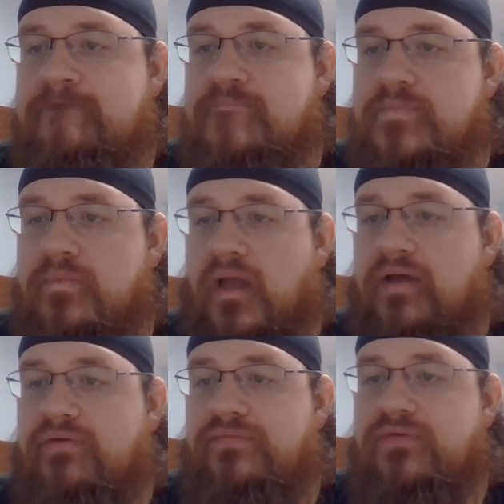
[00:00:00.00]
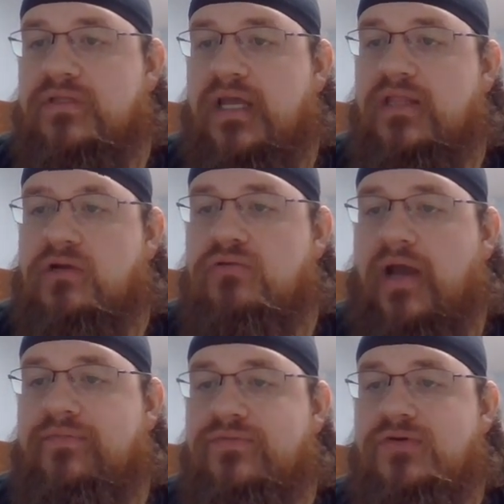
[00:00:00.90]
Mm, I have a full day in the
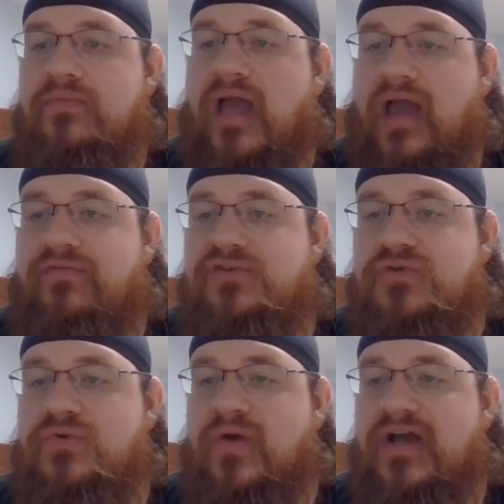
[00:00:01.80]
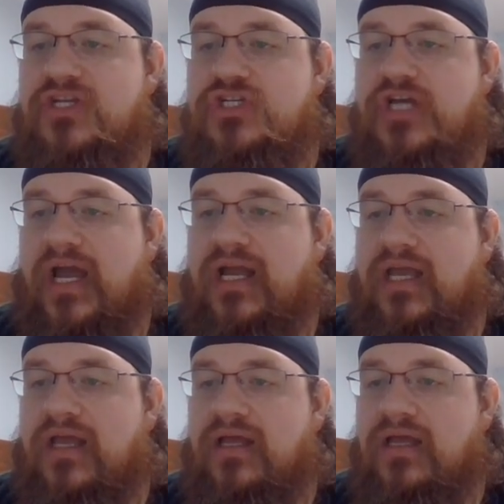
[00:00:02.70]
craft room. Have to check
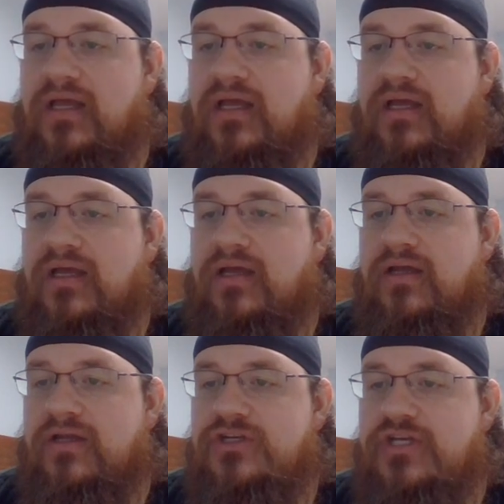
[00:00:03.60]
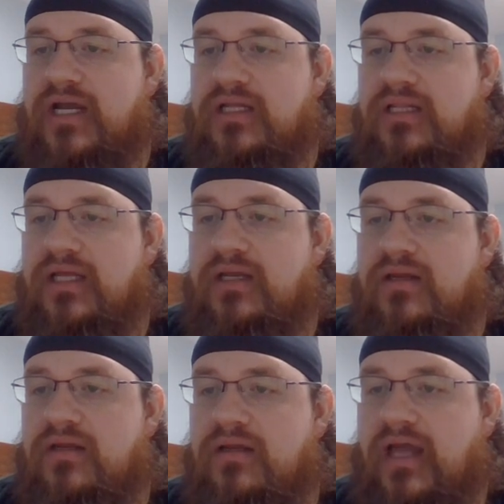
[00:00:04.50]
check lit
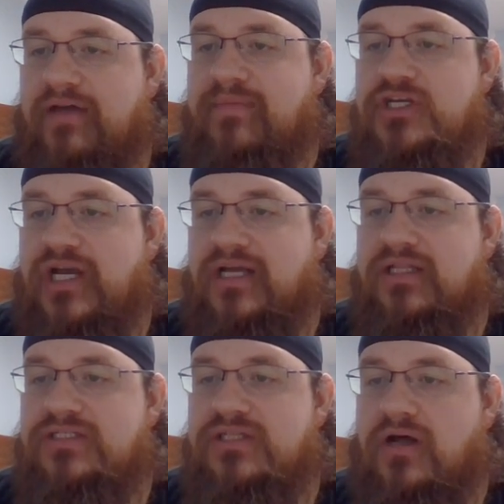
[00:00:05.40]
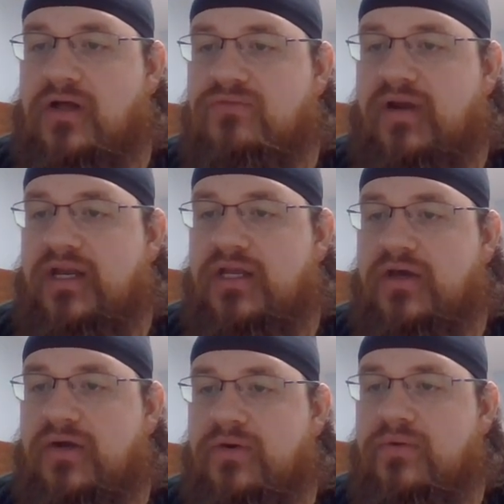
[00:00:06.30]
have my checklist all ready to
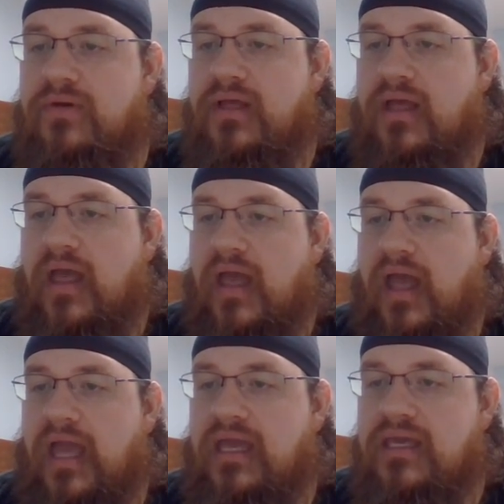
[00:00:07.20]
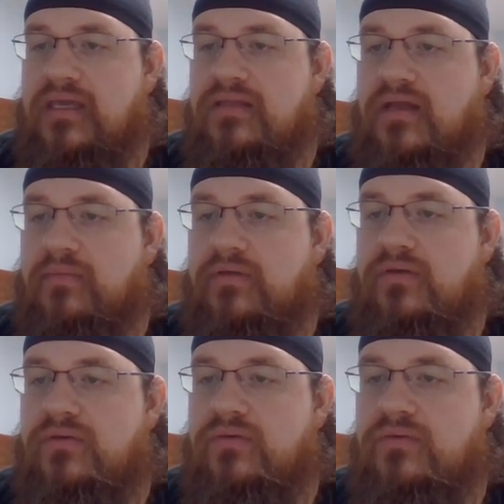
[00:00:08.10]
go.
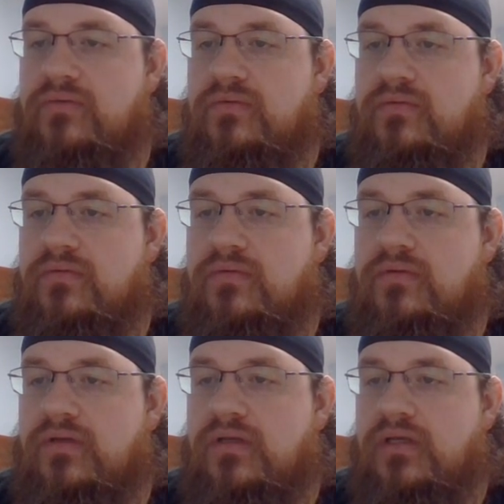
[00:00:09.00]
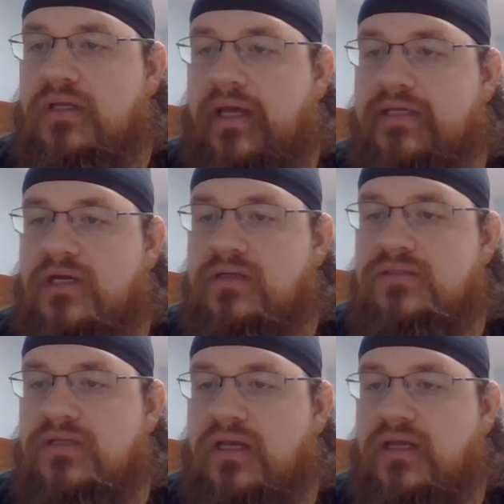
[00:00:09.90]
AEW is on
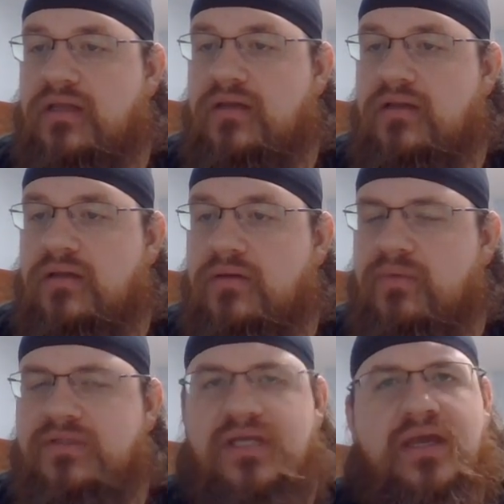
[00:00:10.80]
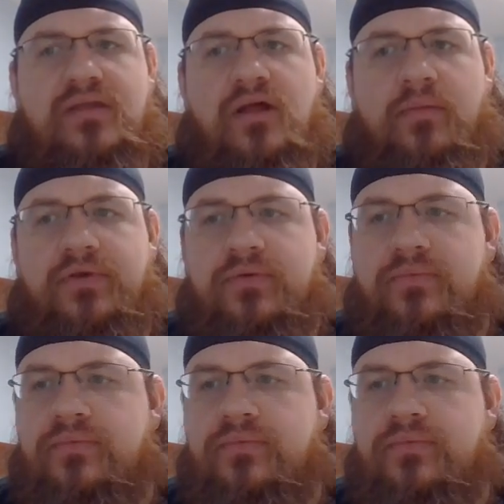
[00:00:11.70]
tonight. What's AEW?